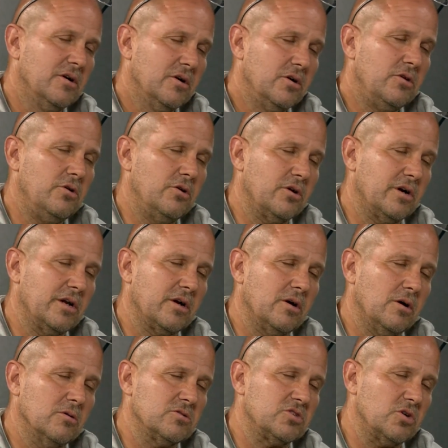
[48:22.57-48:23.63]
you're gonna
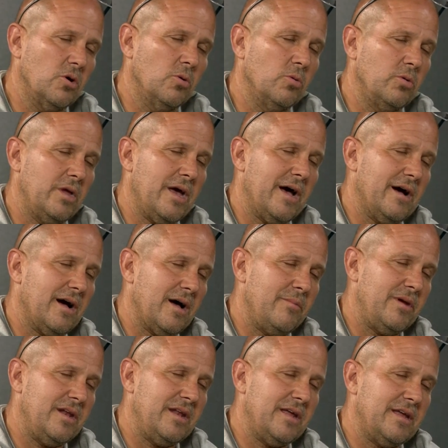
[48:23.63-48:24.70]
go. So yeah, I
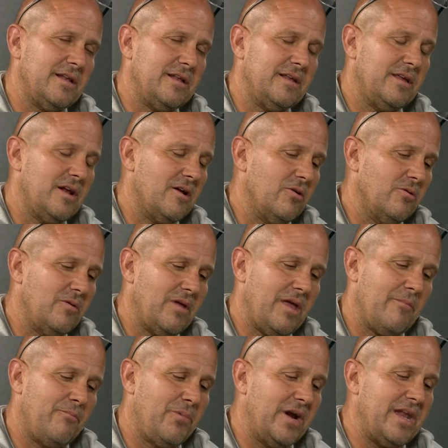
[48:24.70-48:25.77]
mean it. You know,
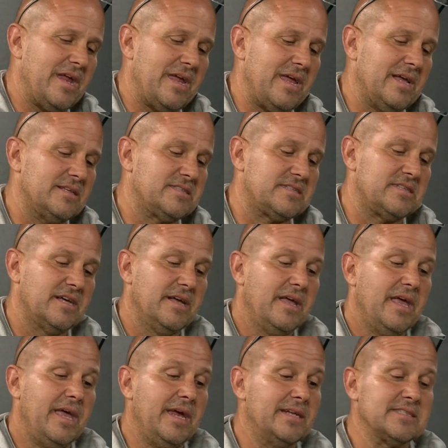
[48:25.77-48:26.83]
but it's
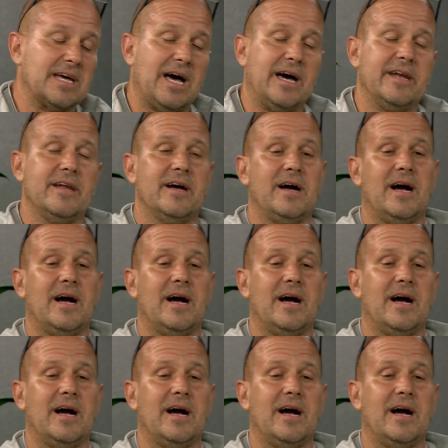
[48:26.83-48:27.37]
it is odd.